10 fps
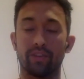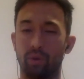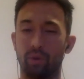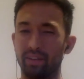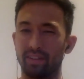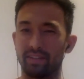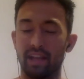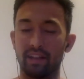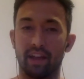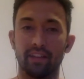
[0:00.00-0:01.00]
So
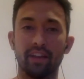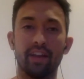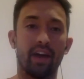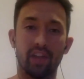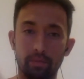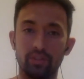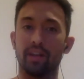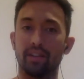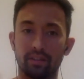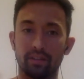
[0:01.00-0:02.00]
understanding that and the
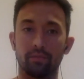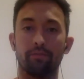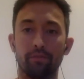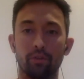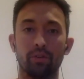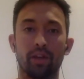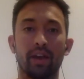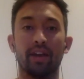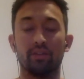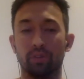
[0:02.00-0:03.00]
epigenetics of food
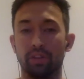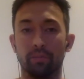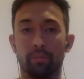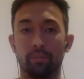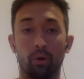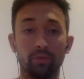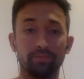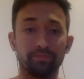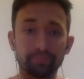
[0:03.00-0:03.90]
is really important.